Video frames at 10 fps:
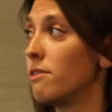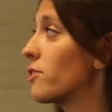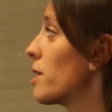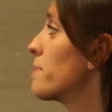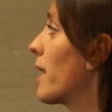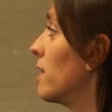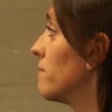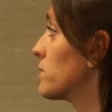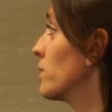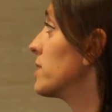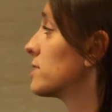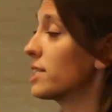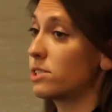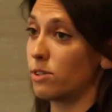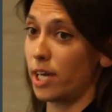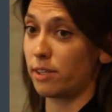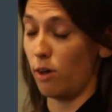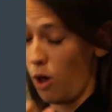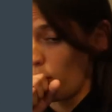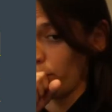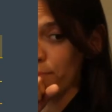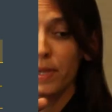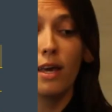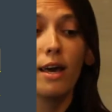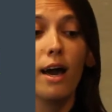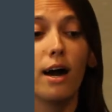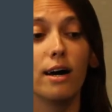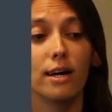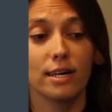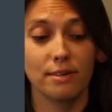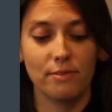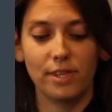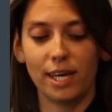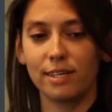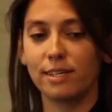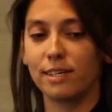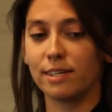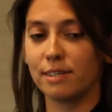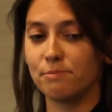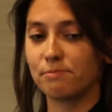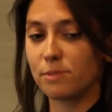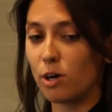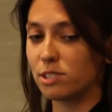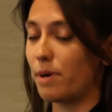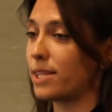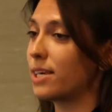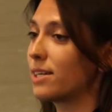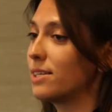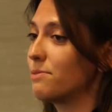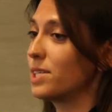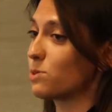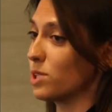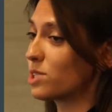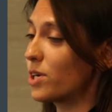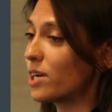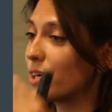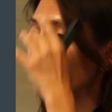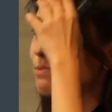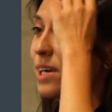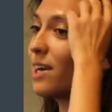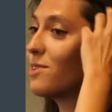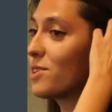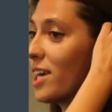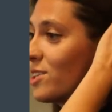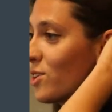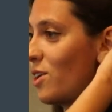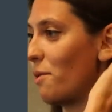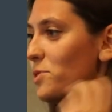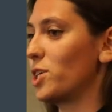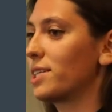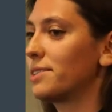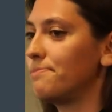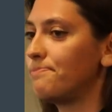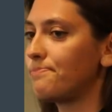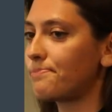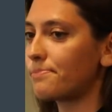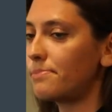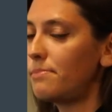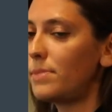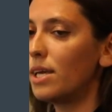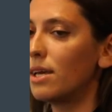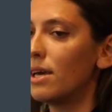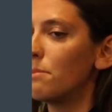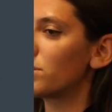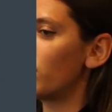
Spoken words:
for API level 26, you'll get O, then automatically this will trigger and you'll get your object. But